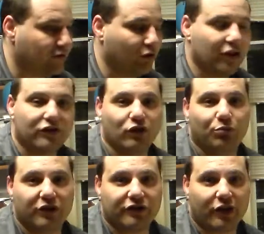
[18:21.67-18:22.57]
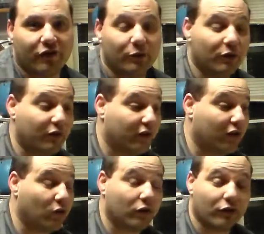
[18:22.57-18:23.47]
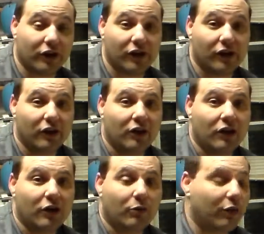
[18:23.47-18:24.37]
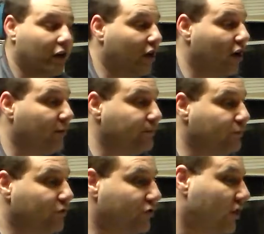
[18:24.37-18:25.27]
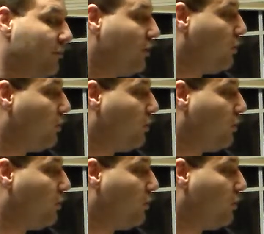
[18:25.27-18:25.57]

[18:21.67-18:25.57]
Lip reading: Don't get too pissed off at me if you don't agree, but just let me